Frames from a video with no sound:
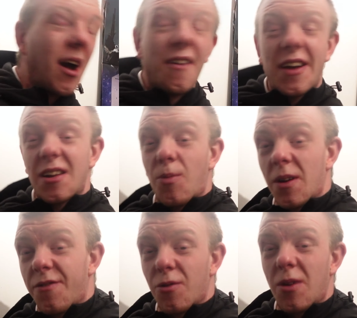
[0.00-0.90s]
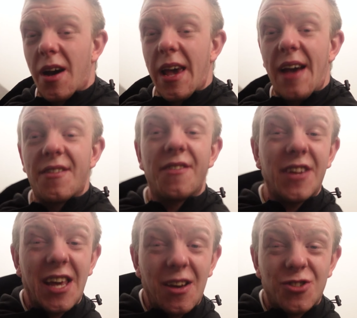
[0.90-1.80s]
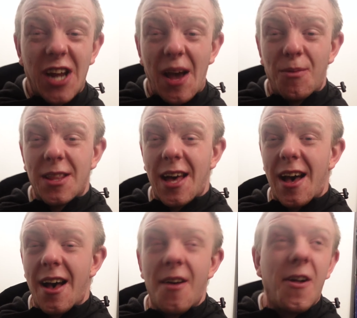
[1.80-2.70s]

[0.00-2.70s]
I've had a wonderful night having a video chat with her.